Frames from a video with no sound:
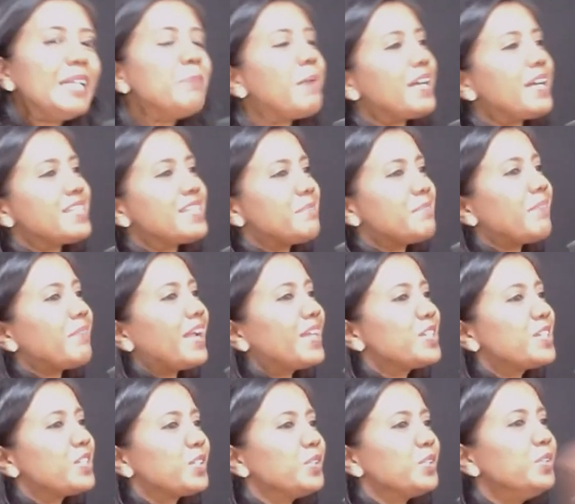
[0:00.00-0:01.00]
pass the
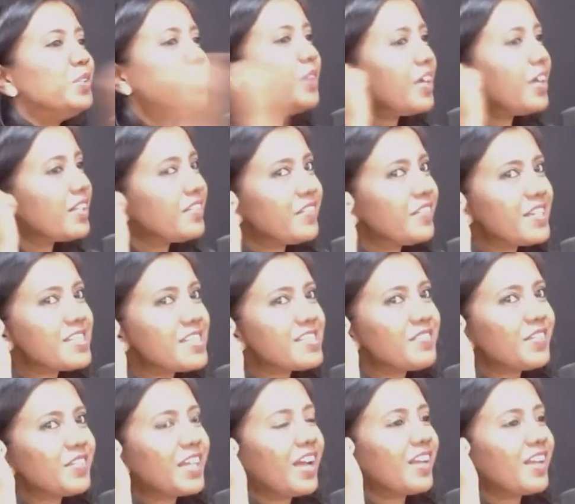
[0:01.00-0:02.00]
mic to you. Otherwise,
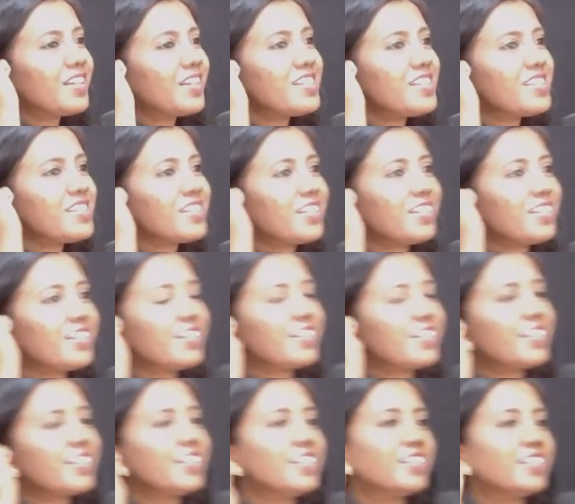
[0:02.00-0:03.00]
we can't uh,
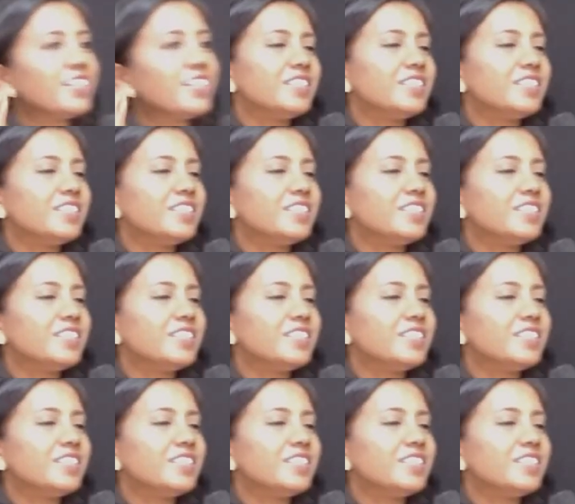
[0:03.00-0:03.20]
hear.